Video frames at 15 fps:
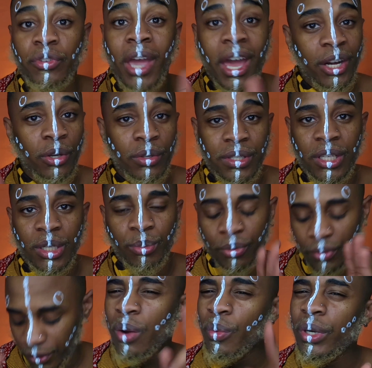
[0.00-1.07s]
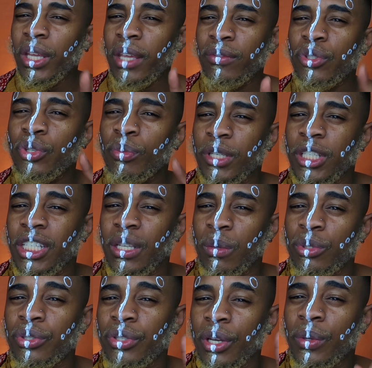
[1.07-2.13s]
You gotta go see the movie. I don't wanna give you too much because I
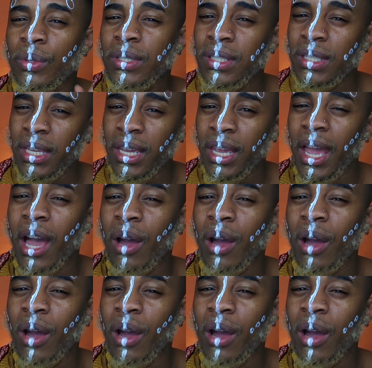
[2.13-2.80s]
want you to go see it.